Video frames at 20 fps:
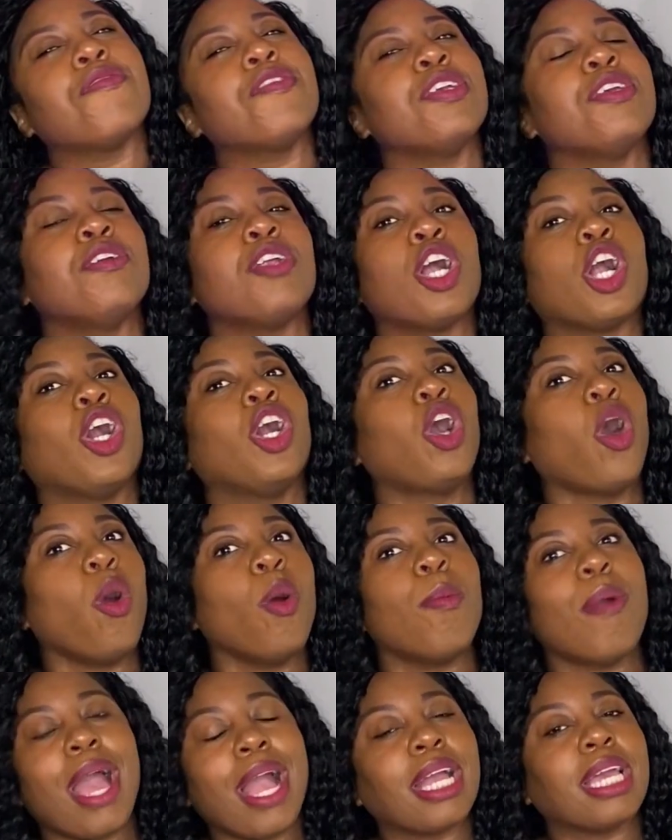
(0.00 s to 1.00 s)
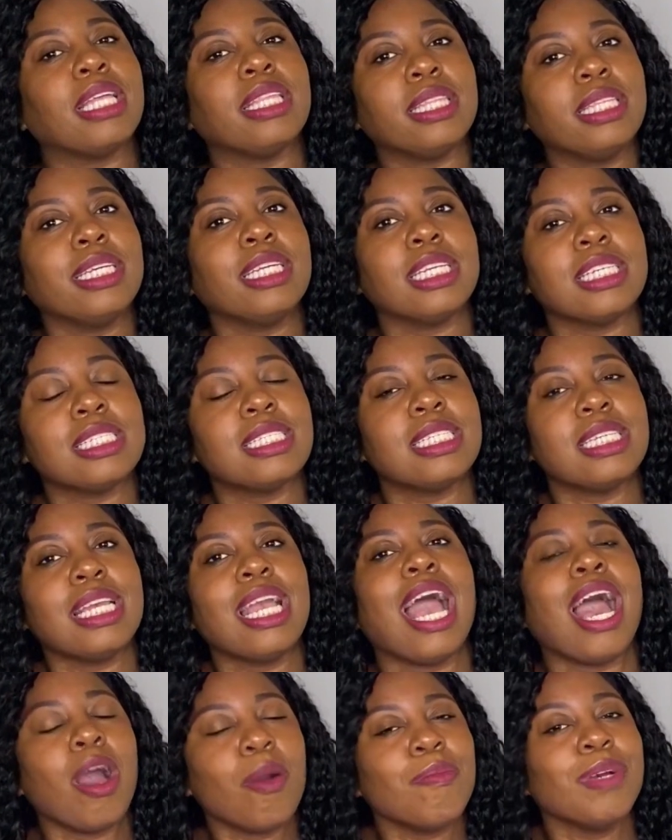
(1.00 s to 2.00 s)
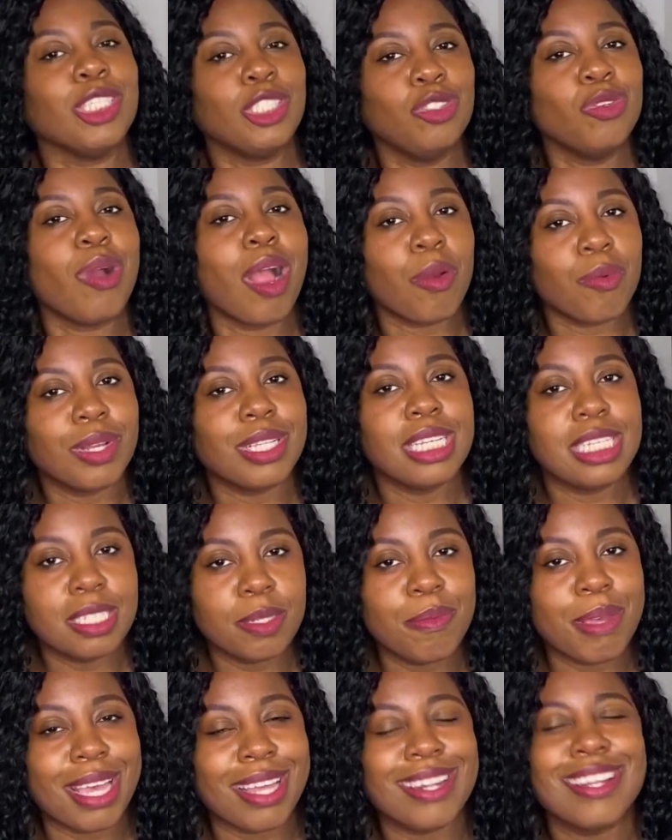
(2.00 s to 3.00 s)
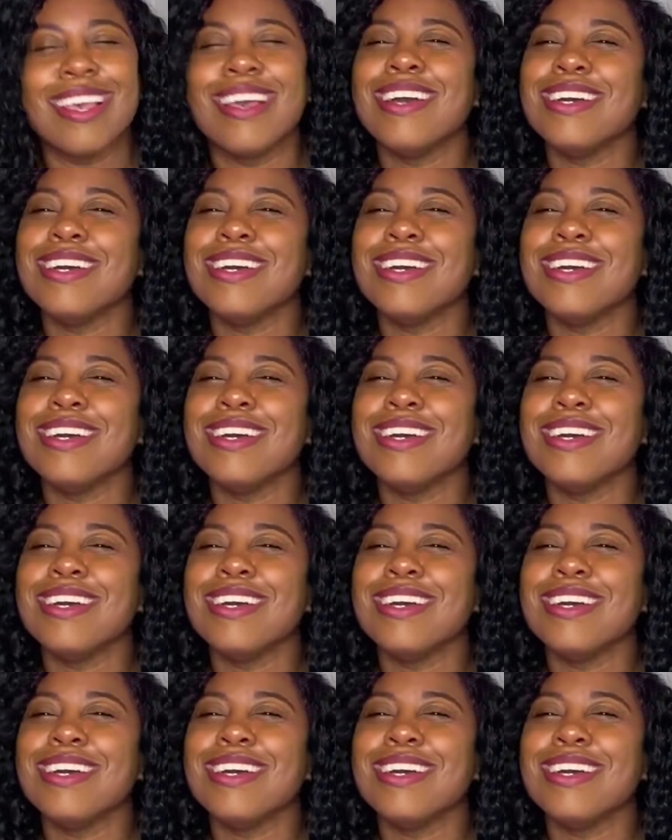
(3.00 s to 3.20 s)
for you to go back and look and see how much do I really spend.